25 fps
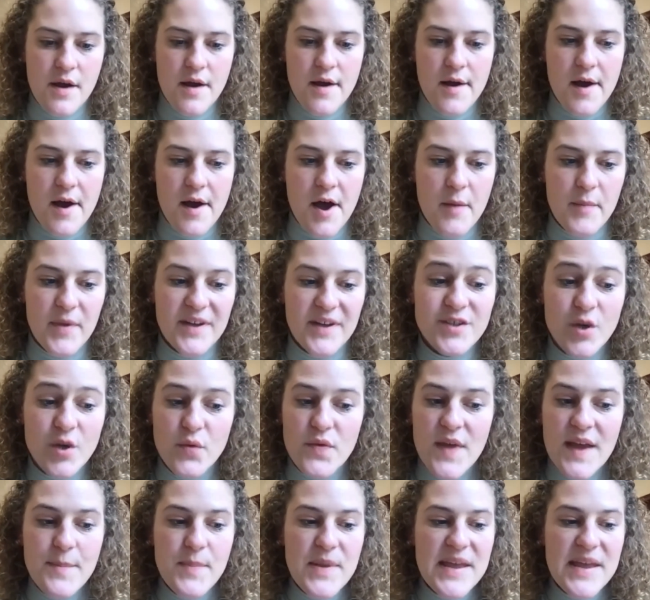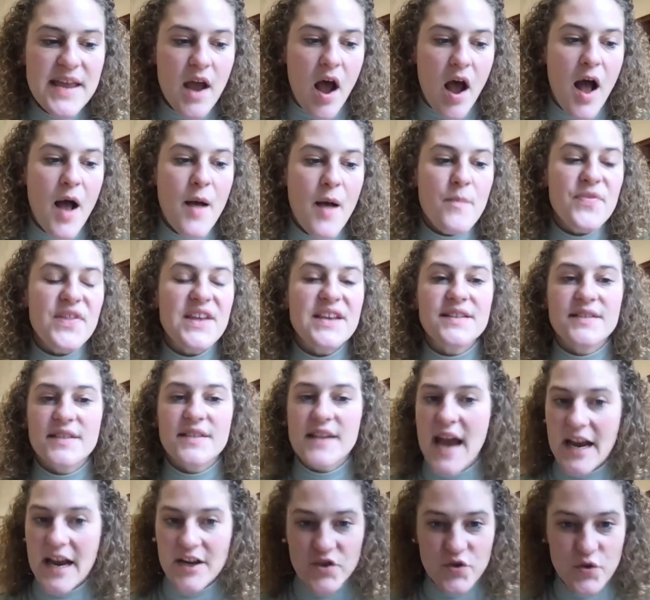And so they become these
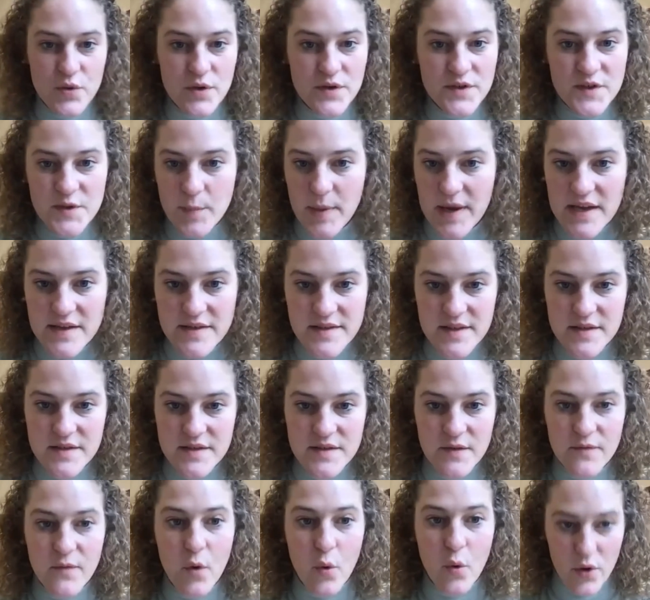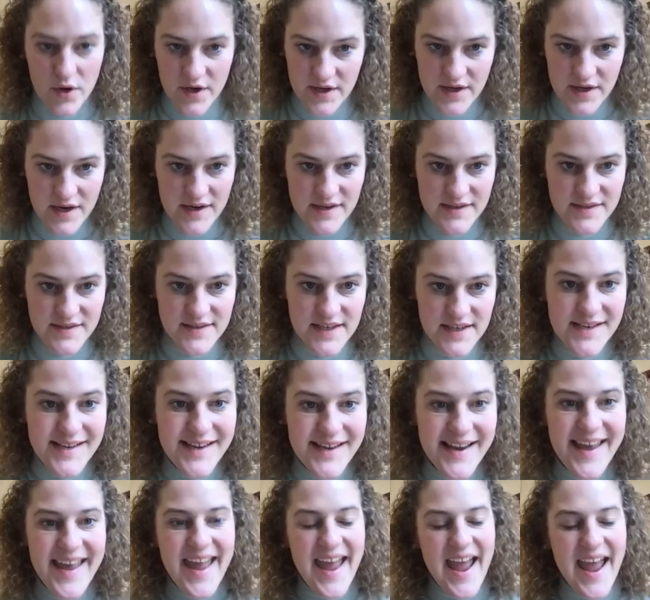natural spaces of organizing,
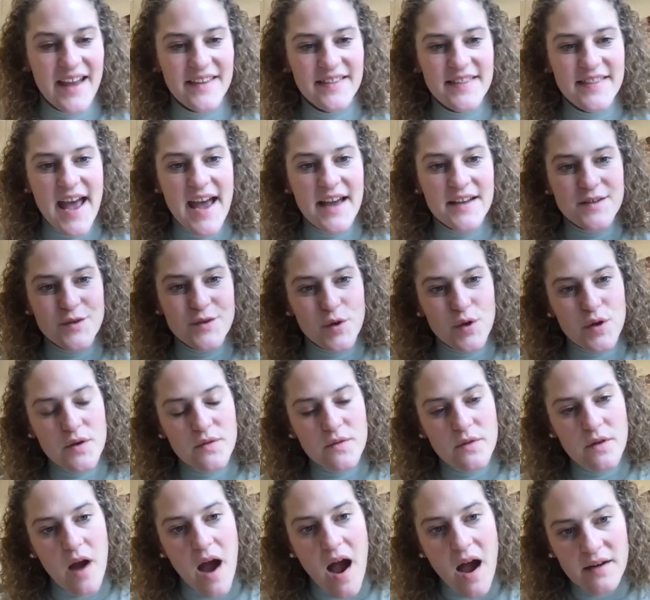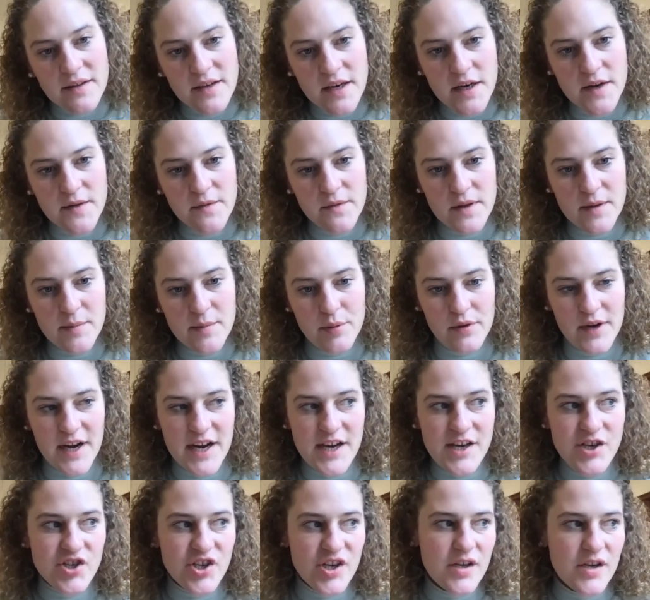and that sort of cognitive
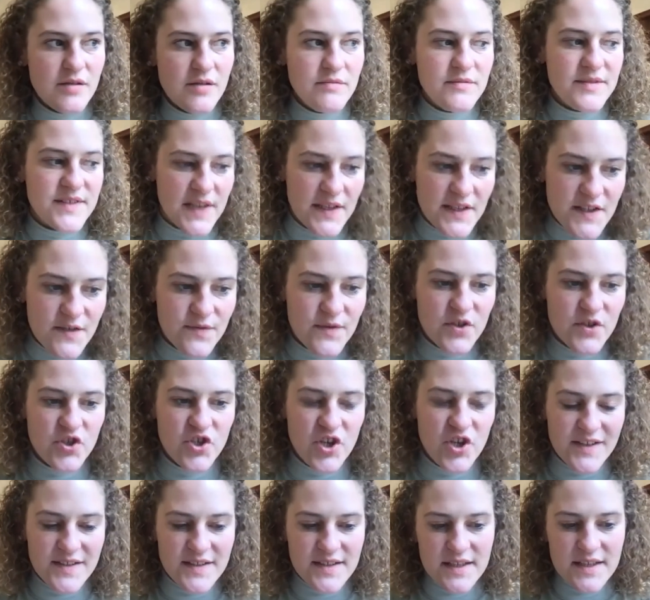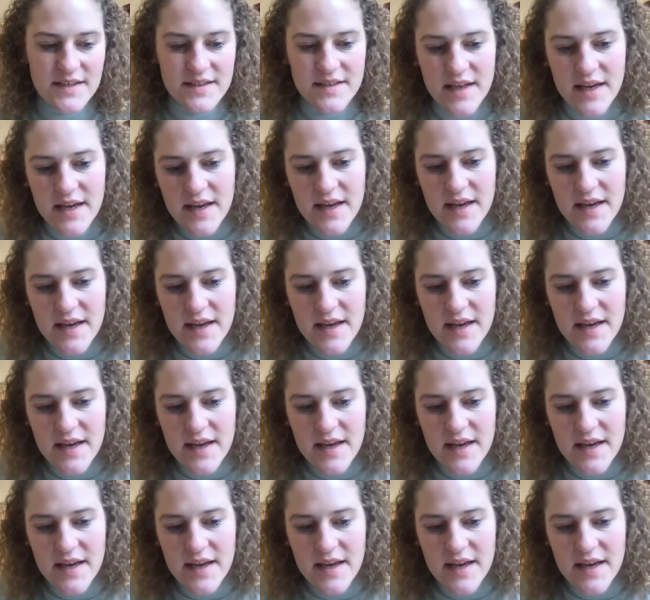liberation, sense of injustice,